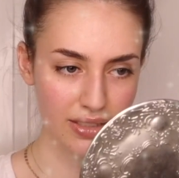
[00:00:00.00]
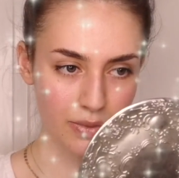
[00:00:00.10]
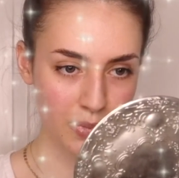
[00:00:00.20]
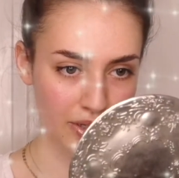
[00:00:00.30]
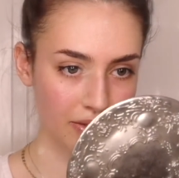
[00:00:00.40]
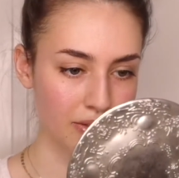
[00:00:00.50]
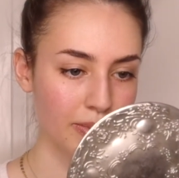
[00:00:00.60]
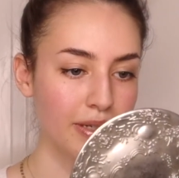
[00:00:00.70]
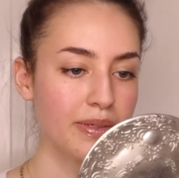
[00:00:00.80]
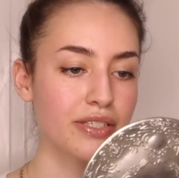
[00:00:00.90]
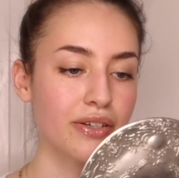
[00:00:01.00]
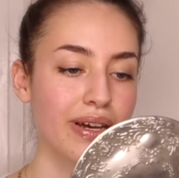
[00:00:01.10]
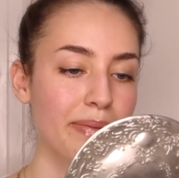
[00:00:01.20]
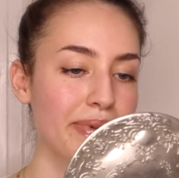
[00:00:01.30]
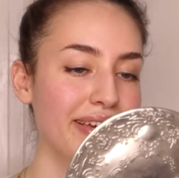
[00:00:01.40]
sparkles make me so
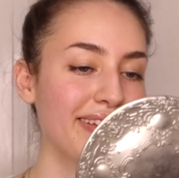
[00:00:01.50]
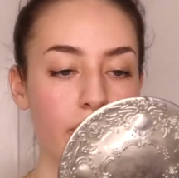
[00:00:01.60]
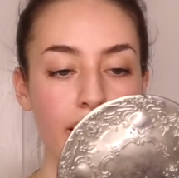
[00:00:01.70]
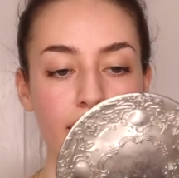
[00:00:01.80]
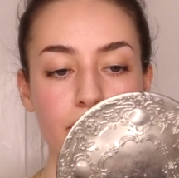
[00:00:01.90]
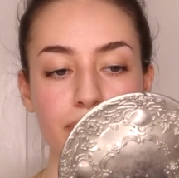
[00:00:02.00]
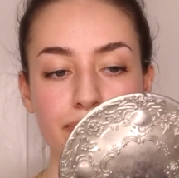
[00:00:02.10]
happy. Wow.